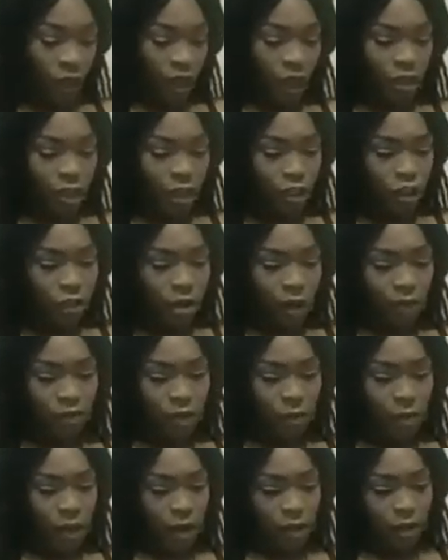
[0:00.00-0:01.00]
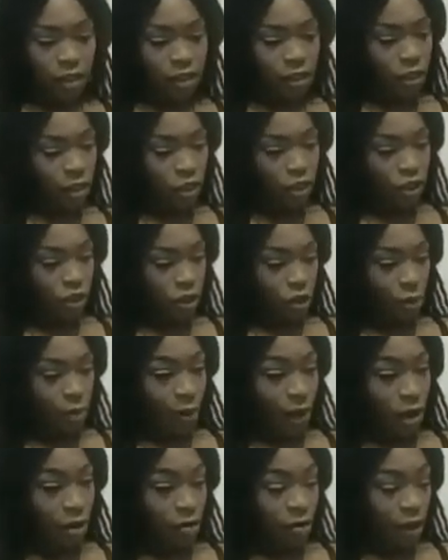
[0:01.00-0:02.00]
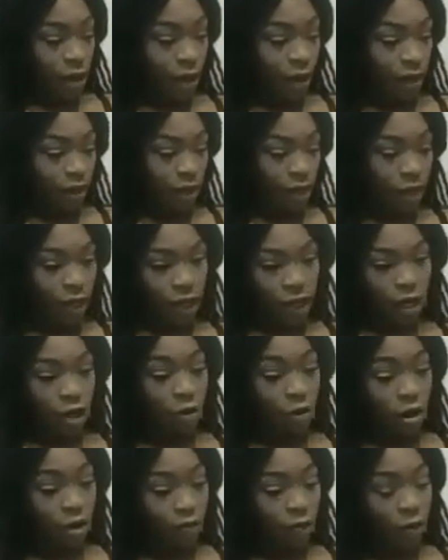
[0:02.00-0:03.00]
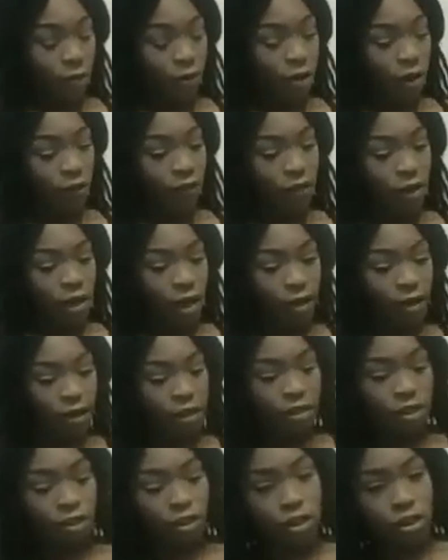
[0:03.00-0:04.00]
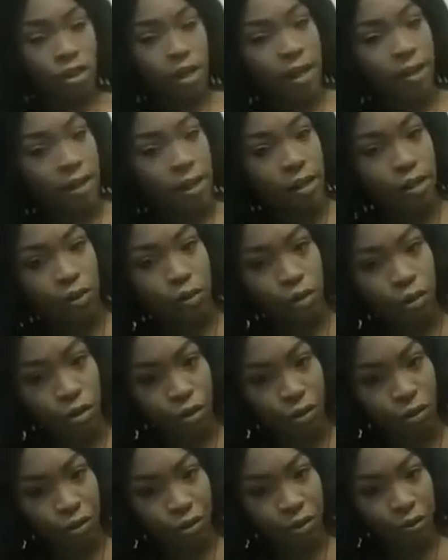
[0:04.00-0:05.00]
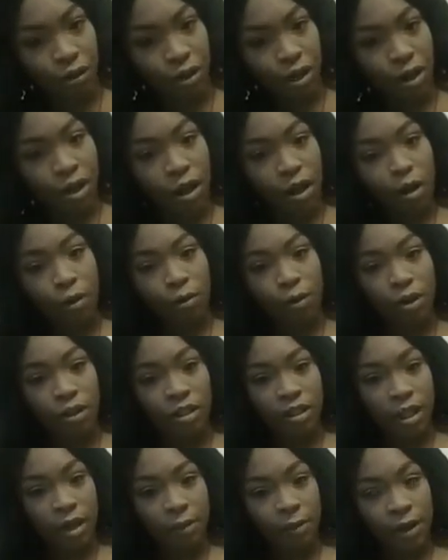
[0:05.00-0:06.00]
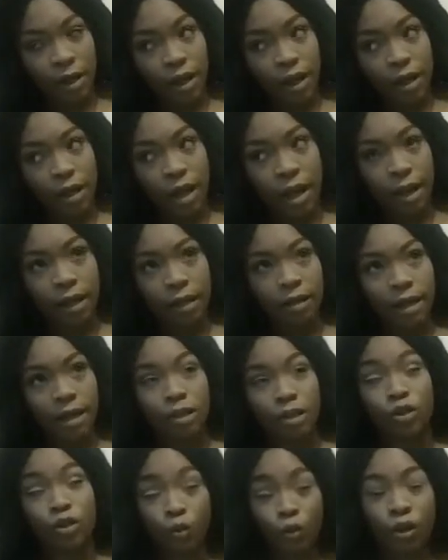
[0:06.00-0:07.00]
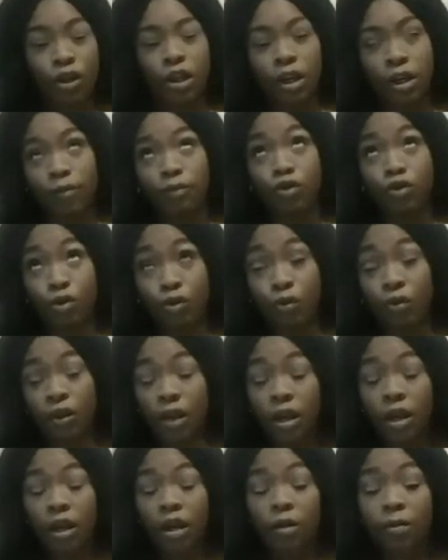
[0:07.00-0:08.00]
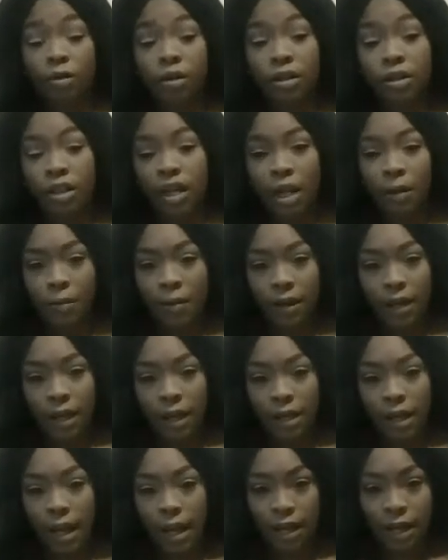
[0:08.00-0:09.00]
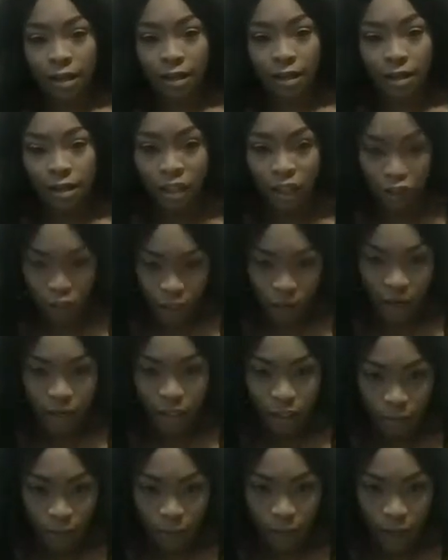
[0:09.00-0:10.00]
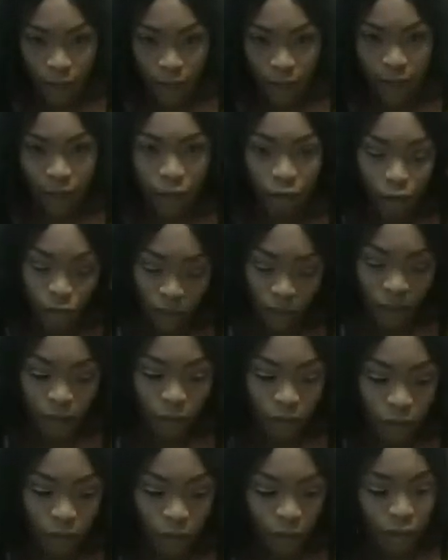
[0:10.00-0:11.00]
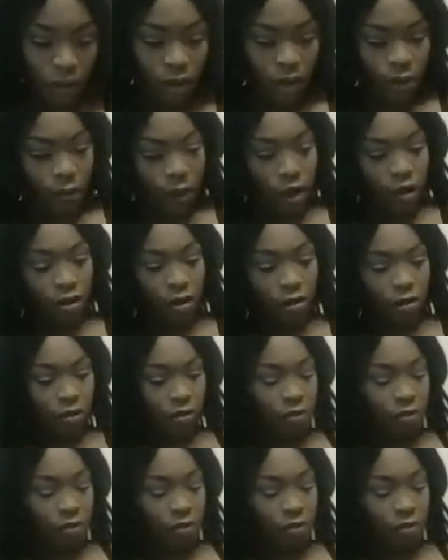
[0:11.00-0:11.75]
that you have to make a decision about, like letting go of. I really feel like this is just like that sword of truth, where it's coming in like that sword of truth, where it's coming in like a decision has to be made, like you just got to do something about it.